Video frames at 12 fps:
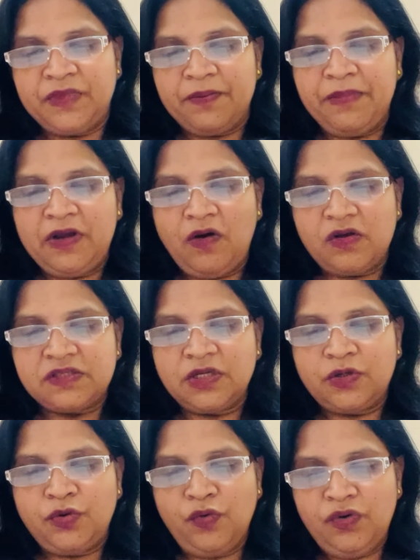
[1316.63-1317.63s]
because the
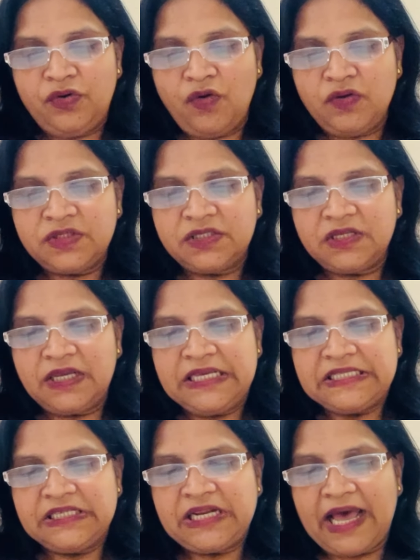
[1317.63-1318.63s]
crude dose
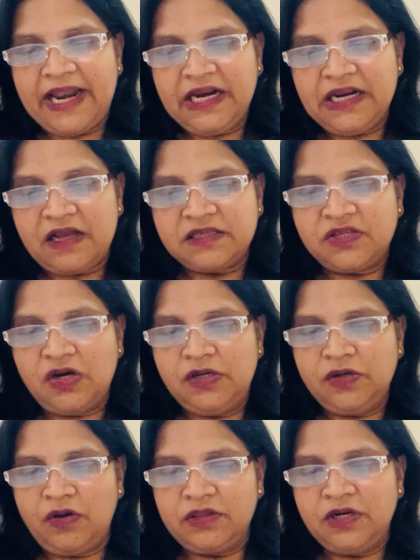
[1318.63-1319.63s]
is a direct assault
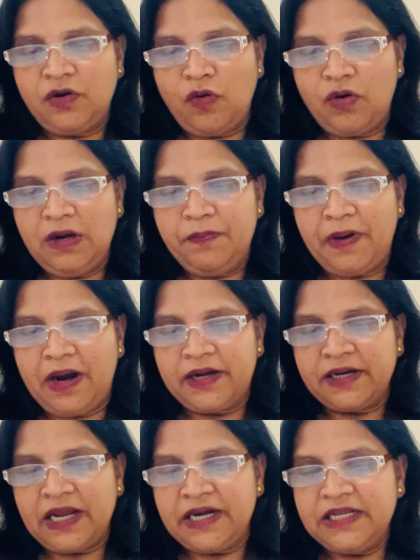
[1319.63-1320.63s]
on the local part
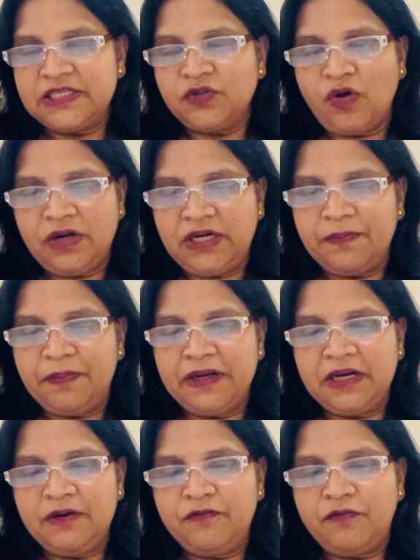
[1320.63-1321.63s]
and is not
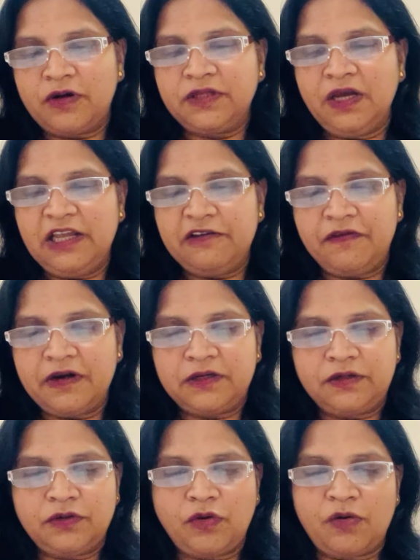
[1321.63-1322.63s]
dependent the
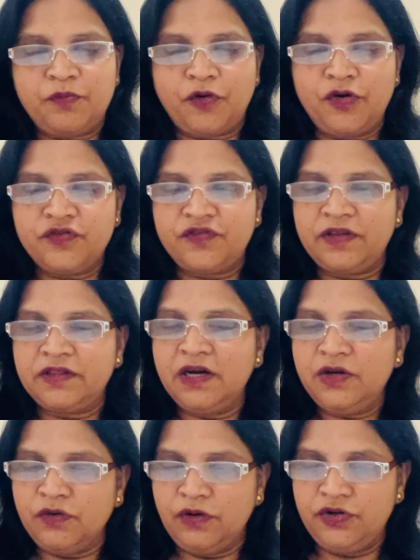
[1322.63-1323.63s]
effect on producing the
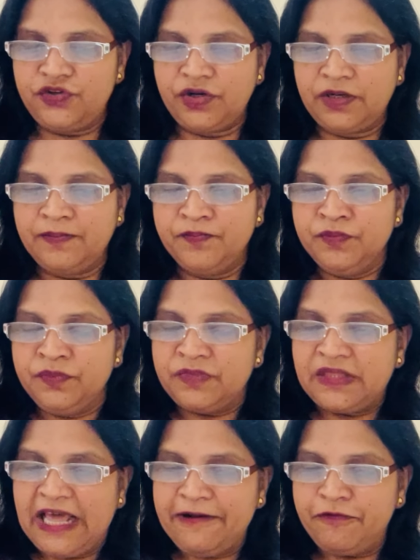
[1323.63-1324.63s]
delusion.
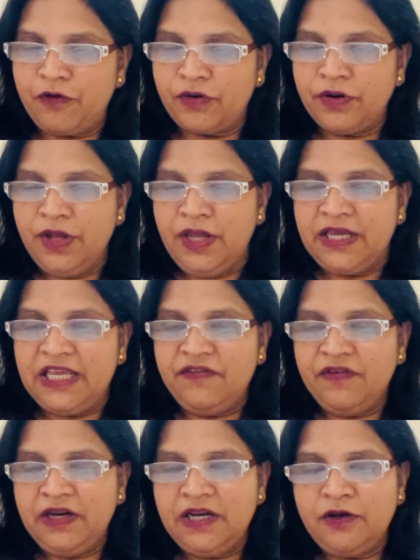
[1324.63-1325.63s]
Therefore,
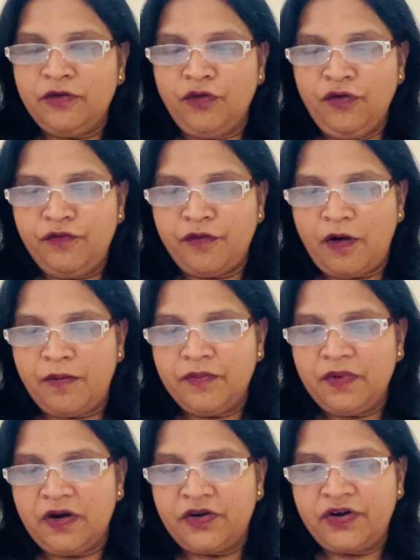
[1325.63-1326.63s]
even in a crude form,
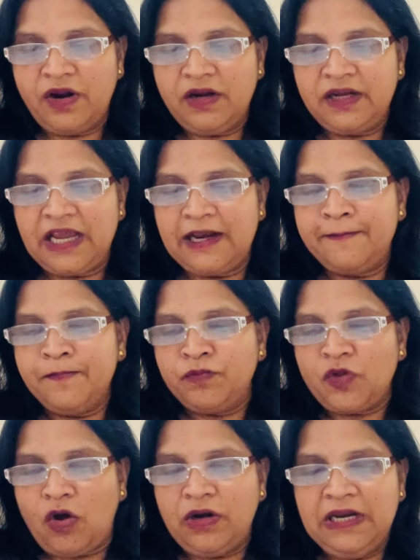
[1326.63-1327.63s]
a drug can
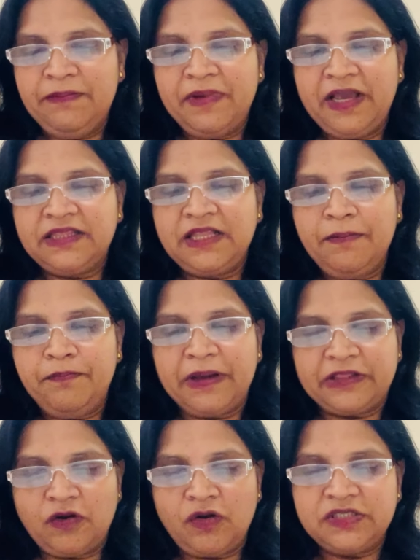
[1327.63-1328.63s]
only make the
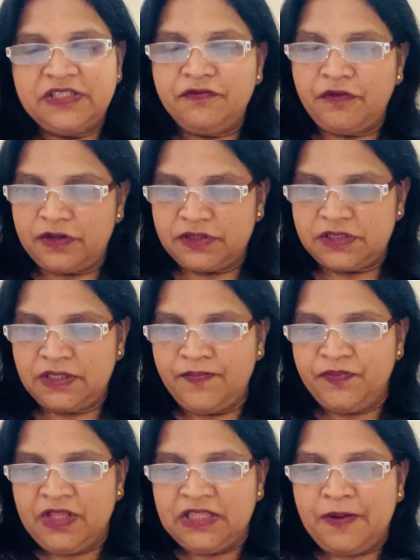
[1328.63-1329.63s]
pathology worse.
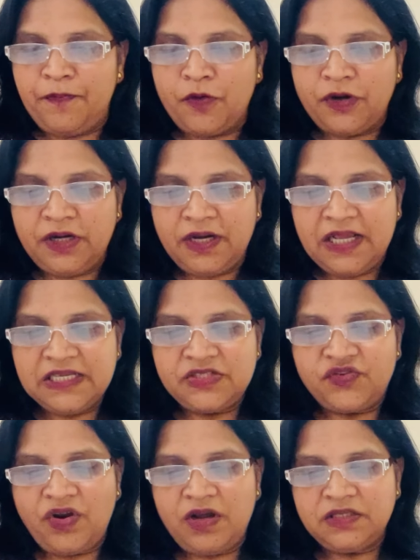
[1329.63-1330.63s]
The potentized
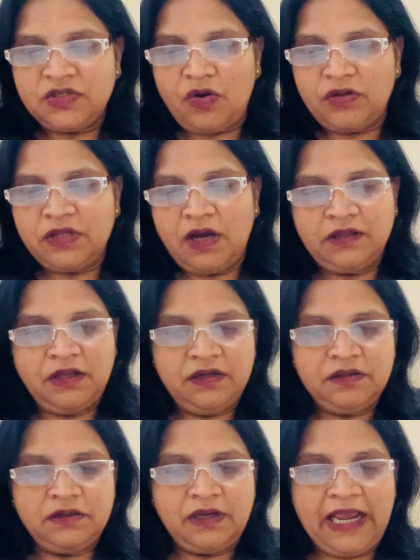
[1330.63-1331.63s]
drugs, on the
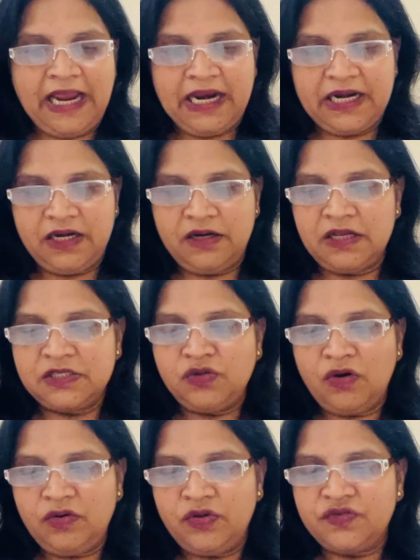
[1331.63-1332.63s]
other hand, does
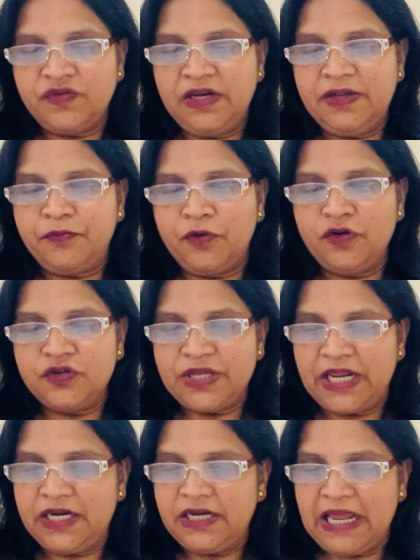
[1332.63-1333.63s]
not usually produce
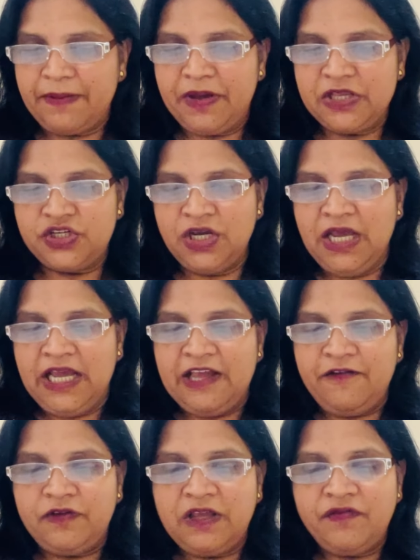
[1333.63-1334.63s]
any damage
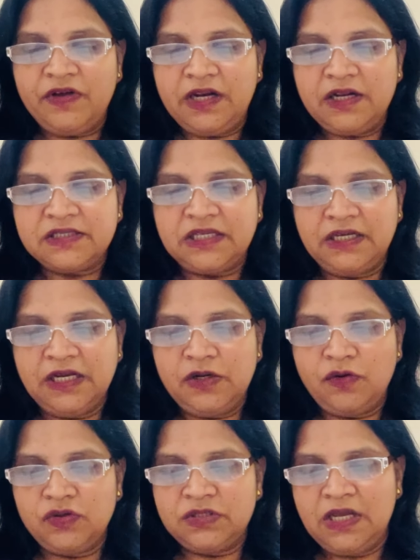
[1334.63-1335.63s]
if given in a single
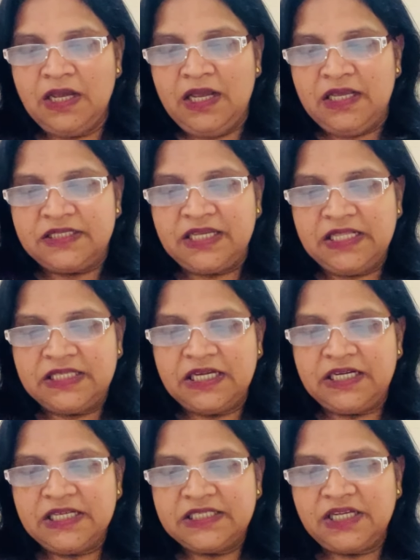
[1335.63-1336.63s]
dose, since
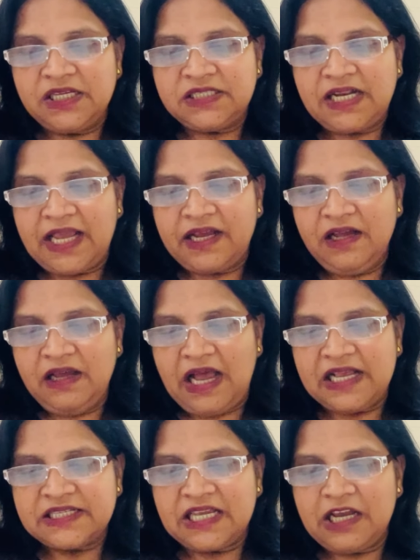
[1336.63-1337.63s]
it is just like
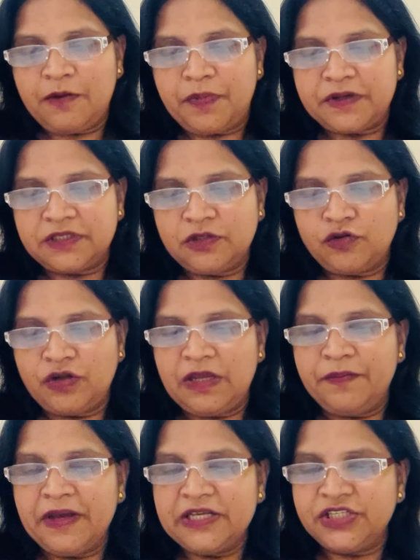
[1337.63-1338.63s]
asking a person to
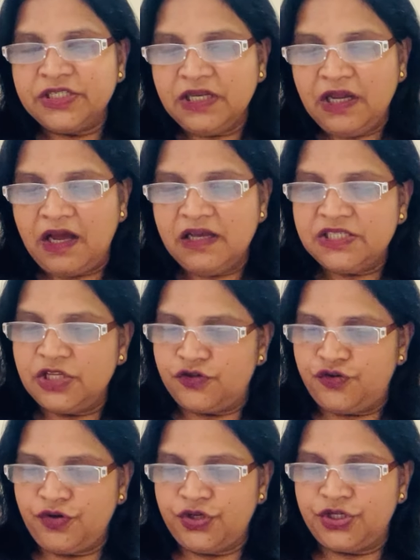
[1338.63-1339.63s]
imagine a
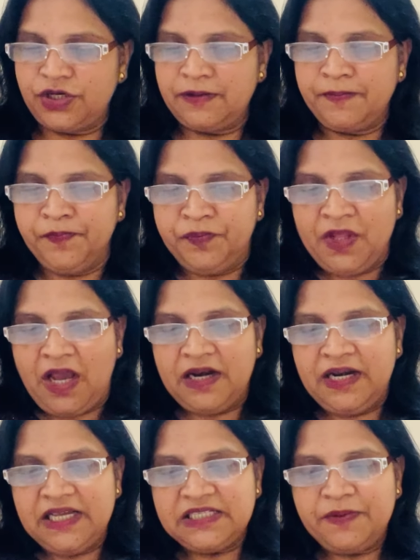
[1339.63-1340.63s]
situation.
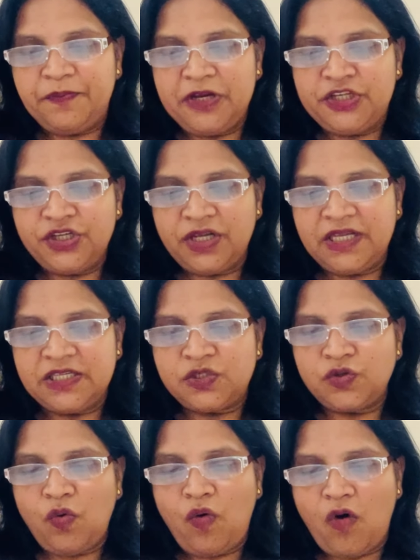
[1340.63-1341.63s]
Unless the picture is
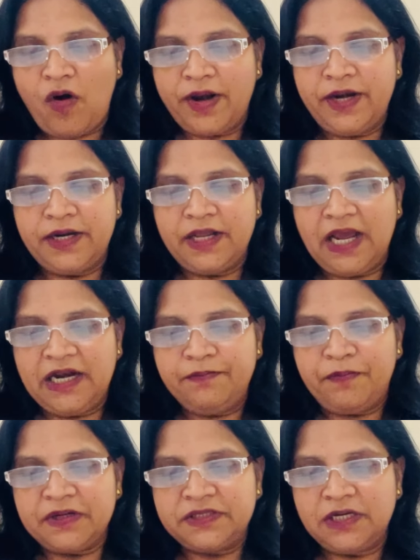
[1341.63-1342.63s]
so horrid and
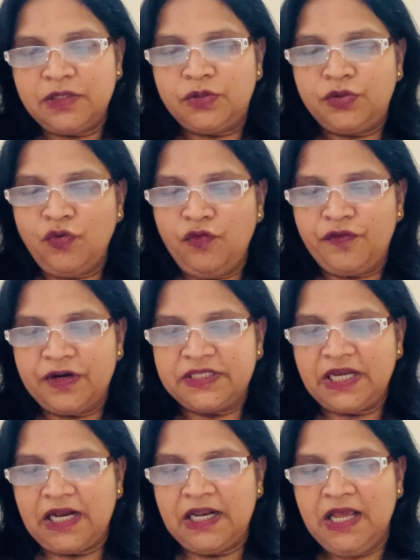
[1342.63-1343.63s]
person too
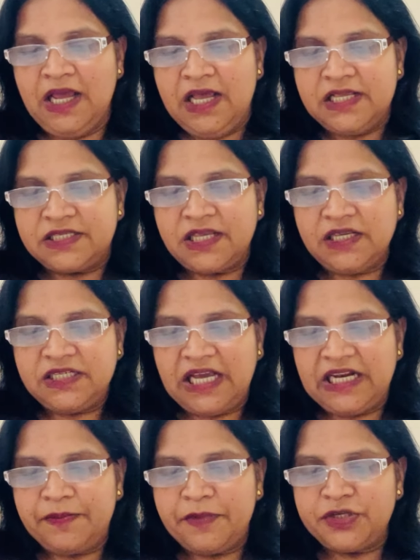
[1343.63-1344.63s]
fragile, such
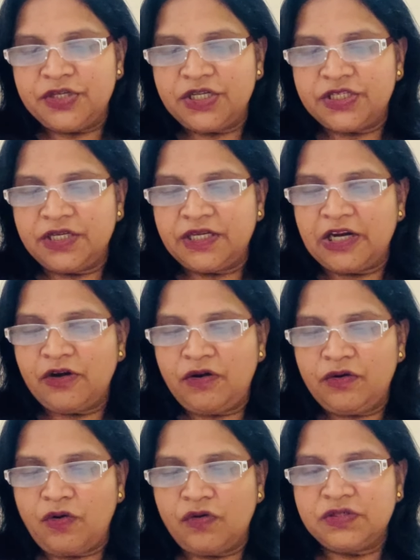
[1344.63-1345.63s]
an imagination
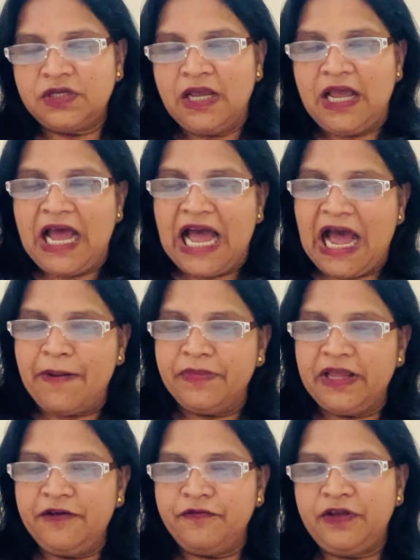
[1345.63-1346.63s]
cannot cause harm
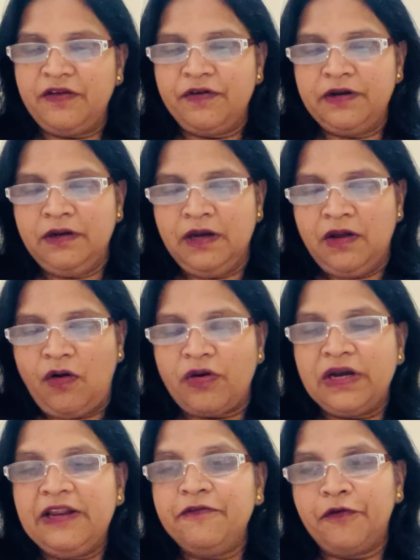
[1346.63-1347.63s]
if given
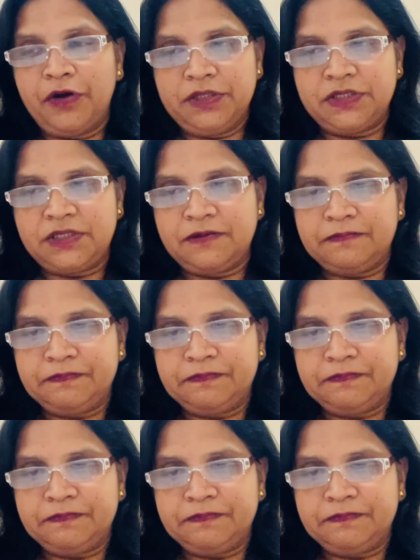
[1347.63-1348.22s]
only once.